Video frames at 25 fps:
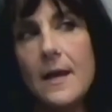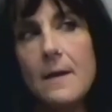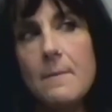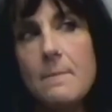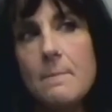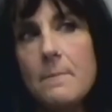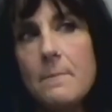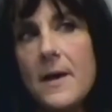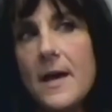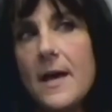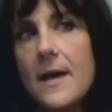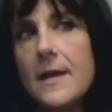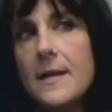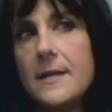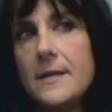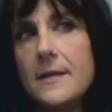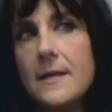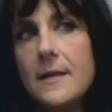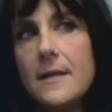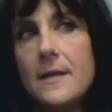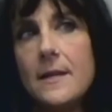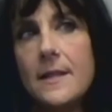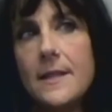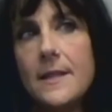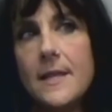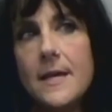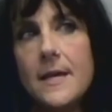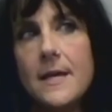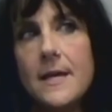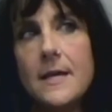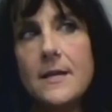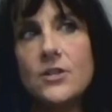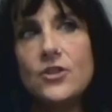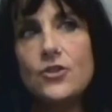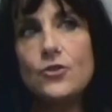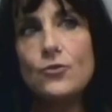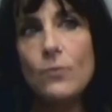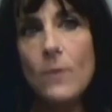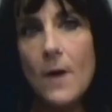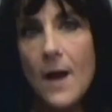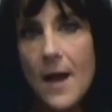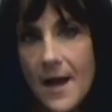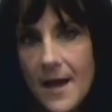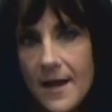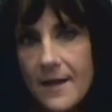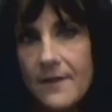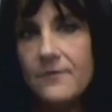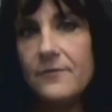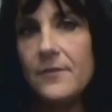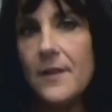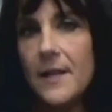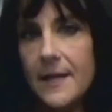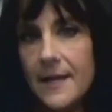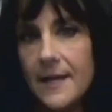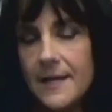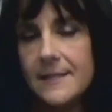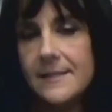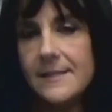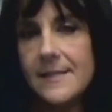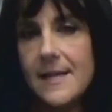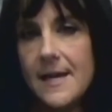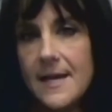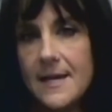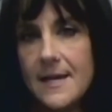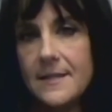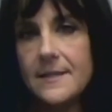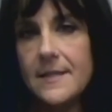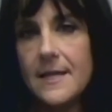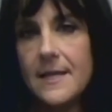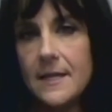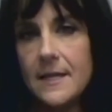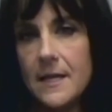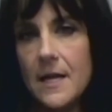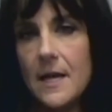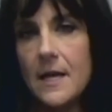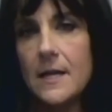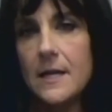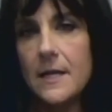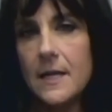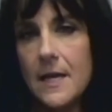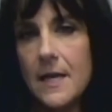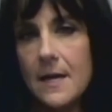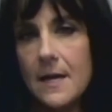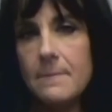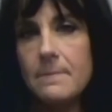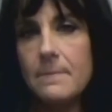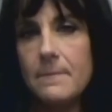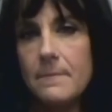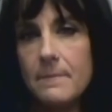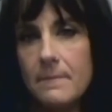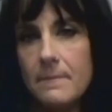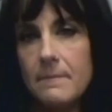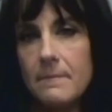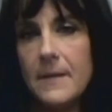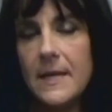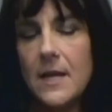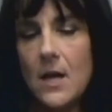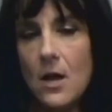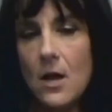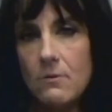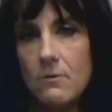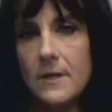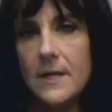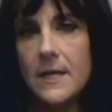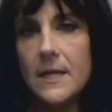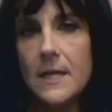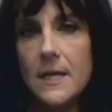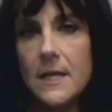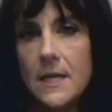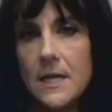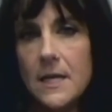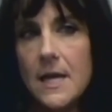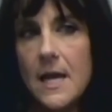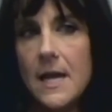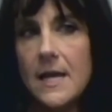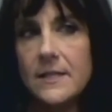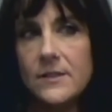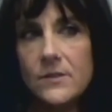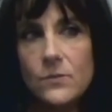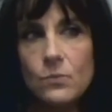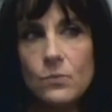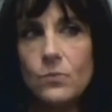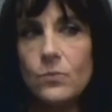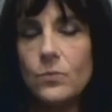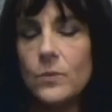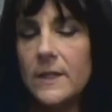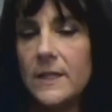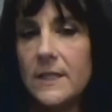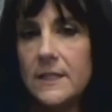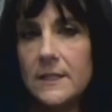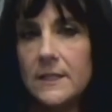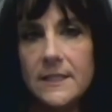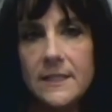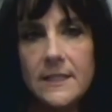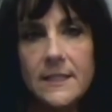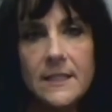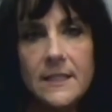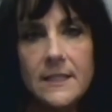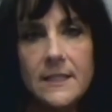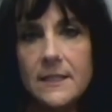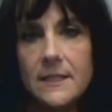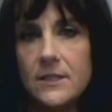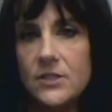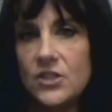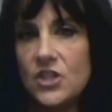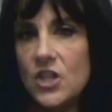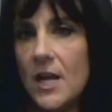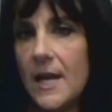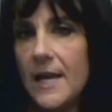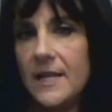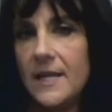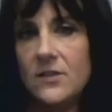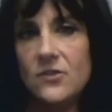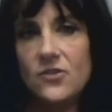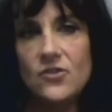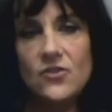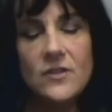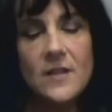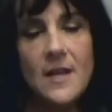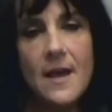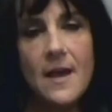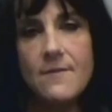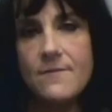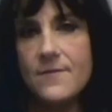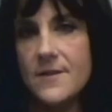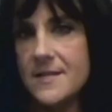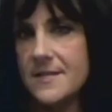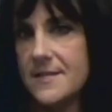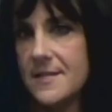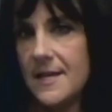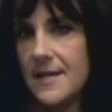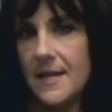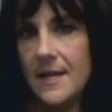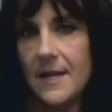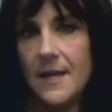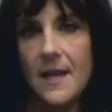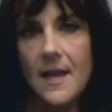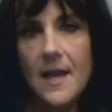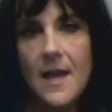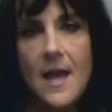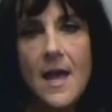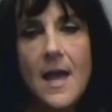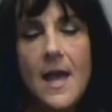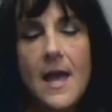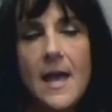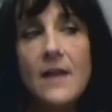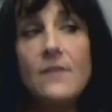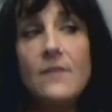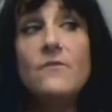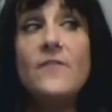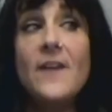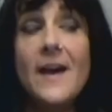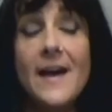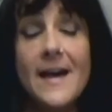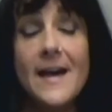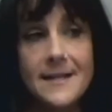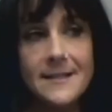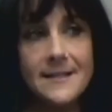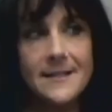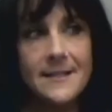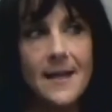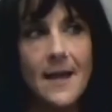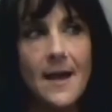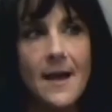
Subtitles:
but the drive, like I said, that kind of kept me going has really changed everything. In fact,